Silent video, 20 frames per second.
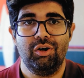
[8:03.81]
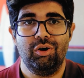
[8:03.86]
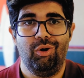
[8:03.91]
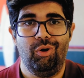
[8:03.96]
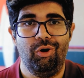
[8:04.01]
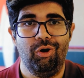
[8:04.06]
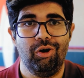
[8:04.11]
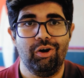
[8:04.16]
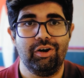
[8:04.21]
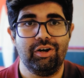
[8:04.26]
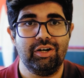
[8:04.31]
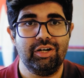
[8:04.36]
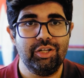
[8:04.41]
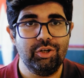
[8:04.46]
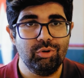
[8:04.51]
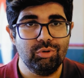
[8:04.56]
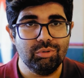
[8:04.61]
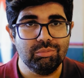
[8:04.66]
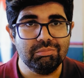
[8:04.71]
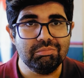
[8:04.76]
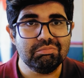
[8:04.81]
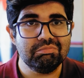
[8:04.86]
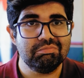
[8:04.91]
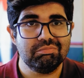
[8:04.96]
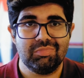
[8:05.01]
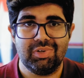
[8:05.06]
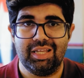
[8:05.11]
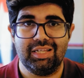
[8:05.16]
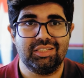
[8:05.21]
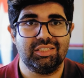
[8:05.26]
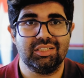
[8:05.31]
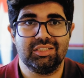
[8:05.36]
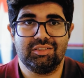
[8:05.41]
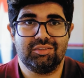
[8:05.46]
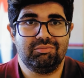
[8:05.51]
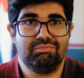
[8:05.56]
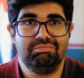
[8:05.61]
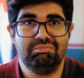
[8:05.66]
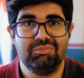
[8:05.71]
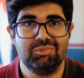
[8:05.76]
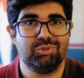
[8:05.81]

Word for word: Or do you like just